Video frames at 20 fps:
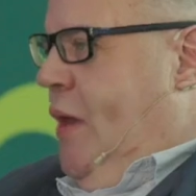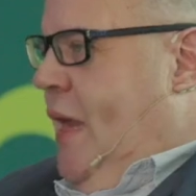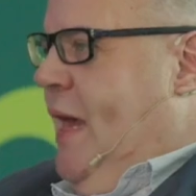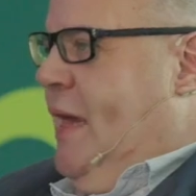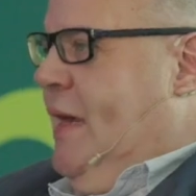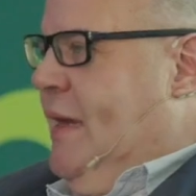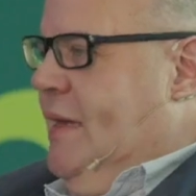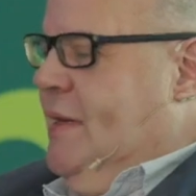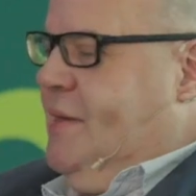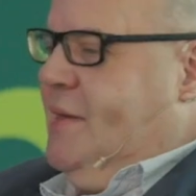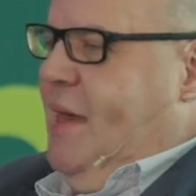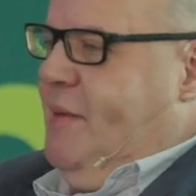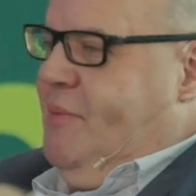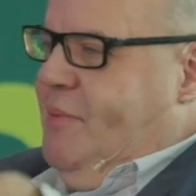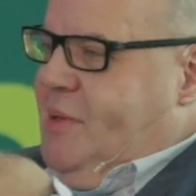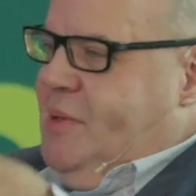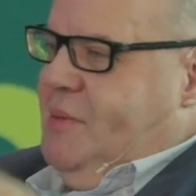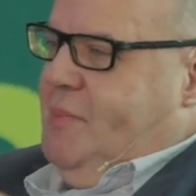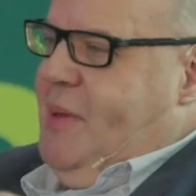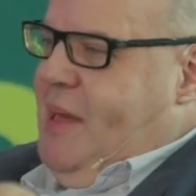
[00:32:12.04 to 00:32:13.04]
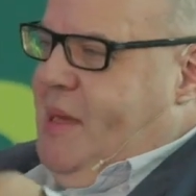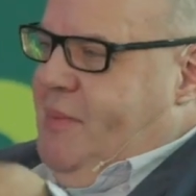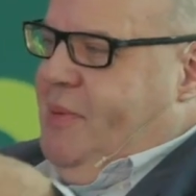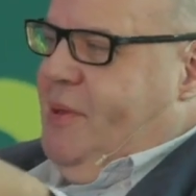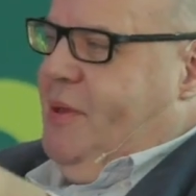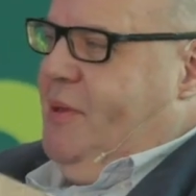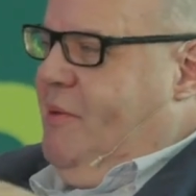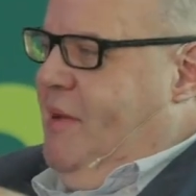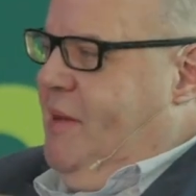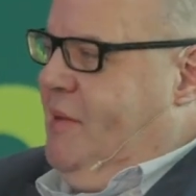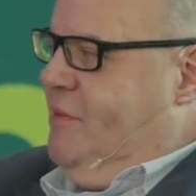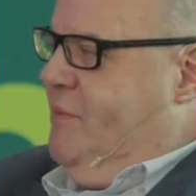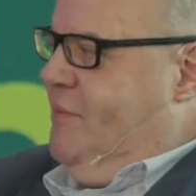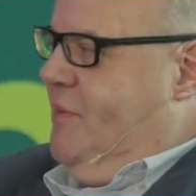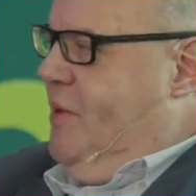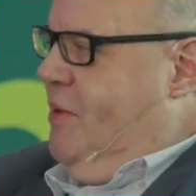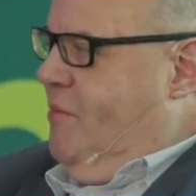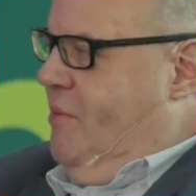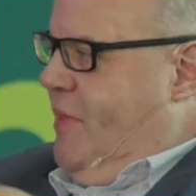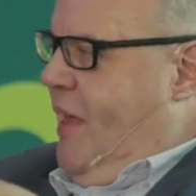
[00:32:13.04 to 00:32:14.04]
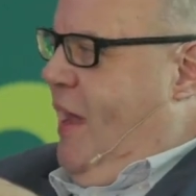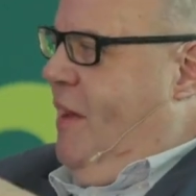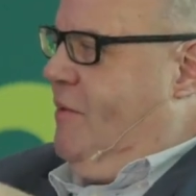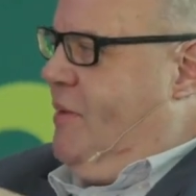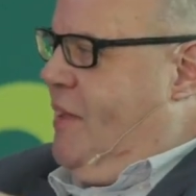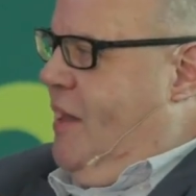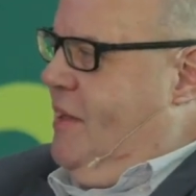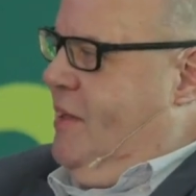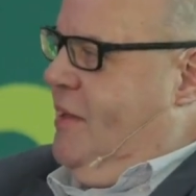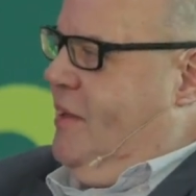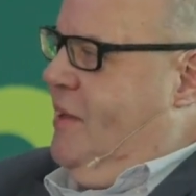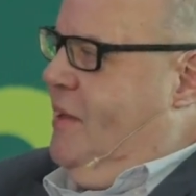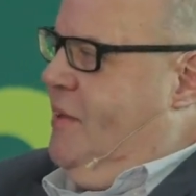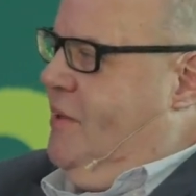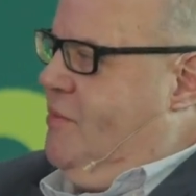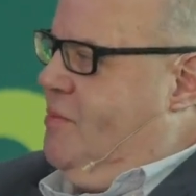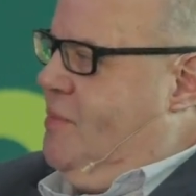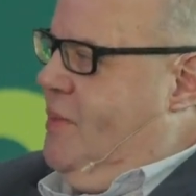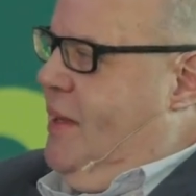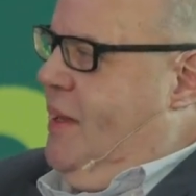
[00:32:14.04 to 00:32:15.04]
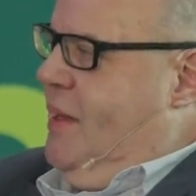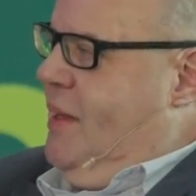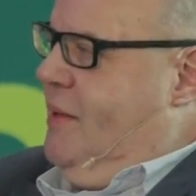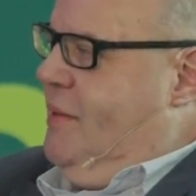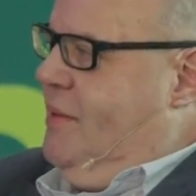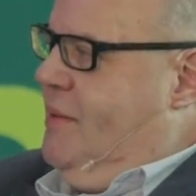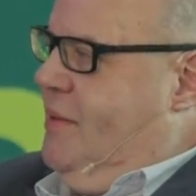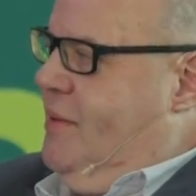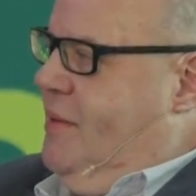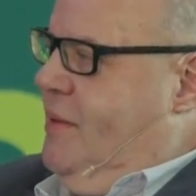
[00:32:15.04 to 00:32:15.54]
likely to happen to people who interview without any kind of plan,